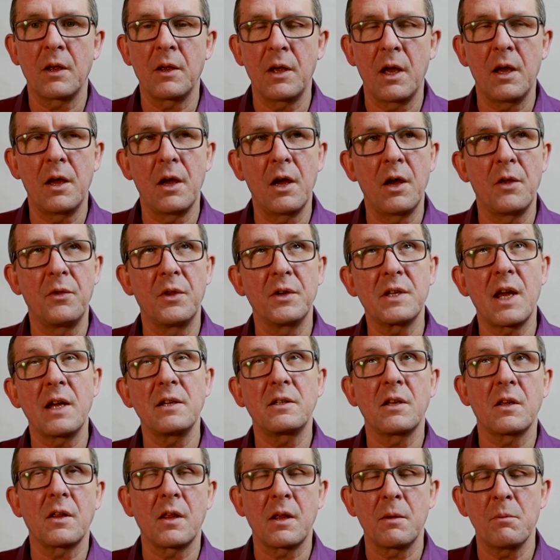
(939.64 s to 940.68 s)
and the
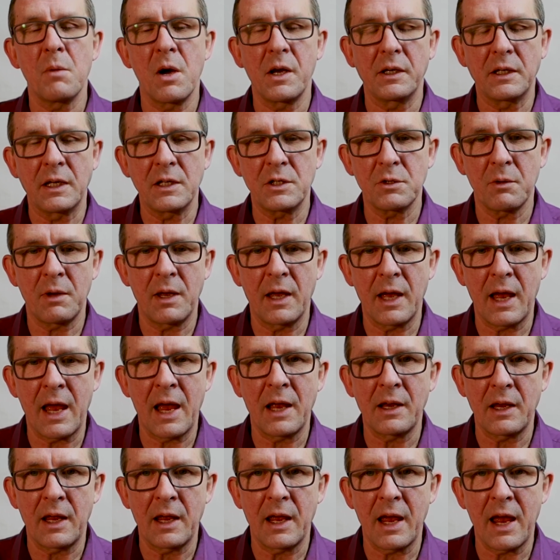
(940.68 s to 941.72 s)
data that they might need to
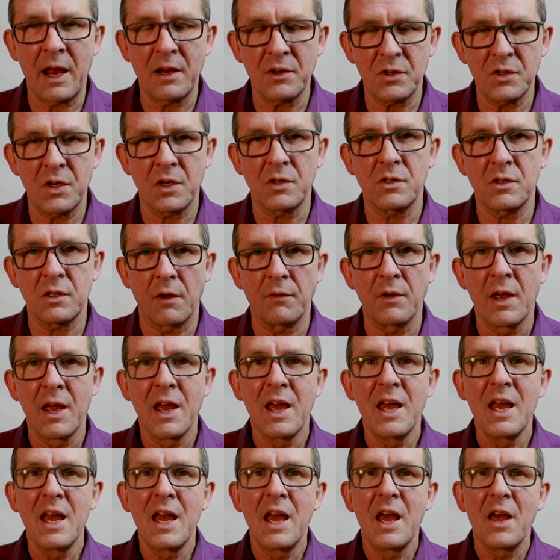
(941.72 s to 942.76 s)
access stuff,
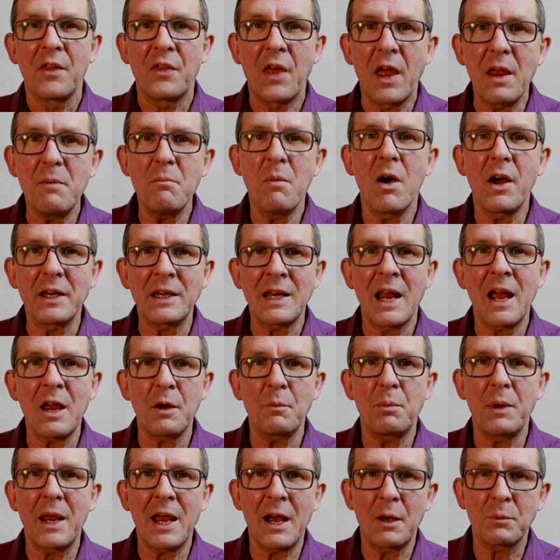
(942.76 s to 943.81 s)
they might now
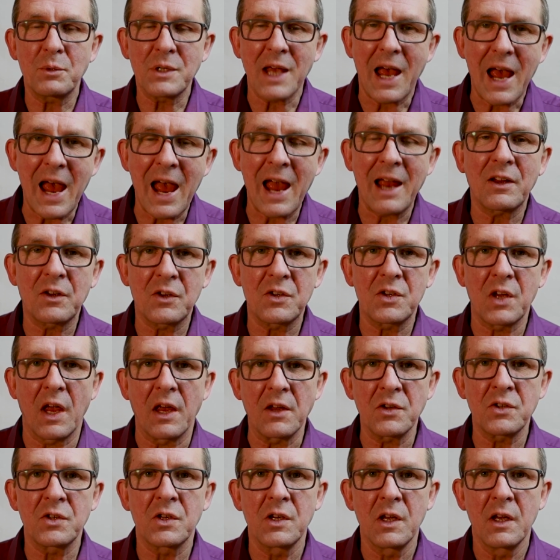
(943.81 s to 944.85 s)
be able to
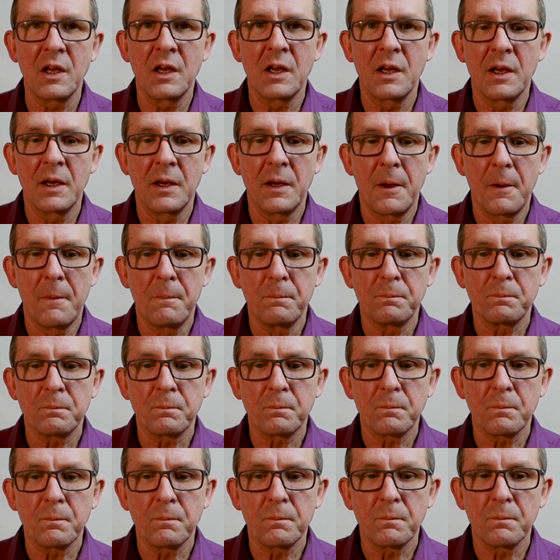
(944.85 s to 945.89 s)
access
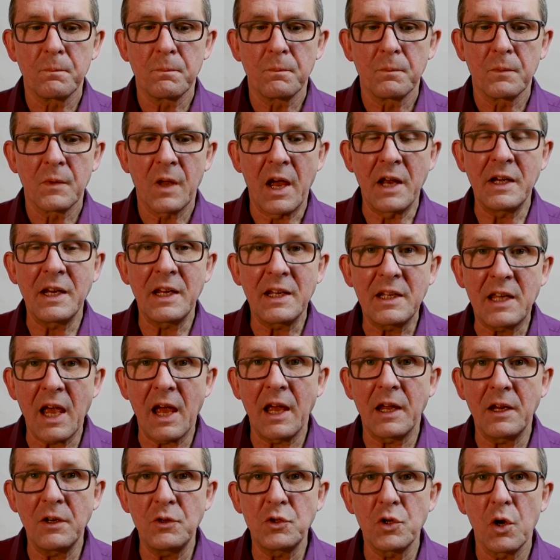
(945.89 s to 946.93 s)
and
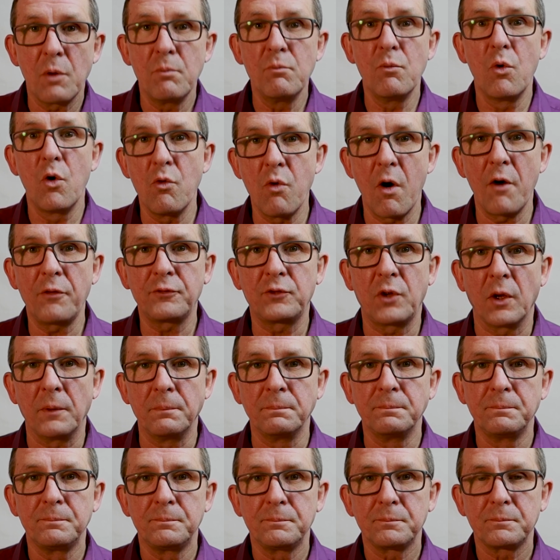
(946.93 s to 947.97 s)
engage more often.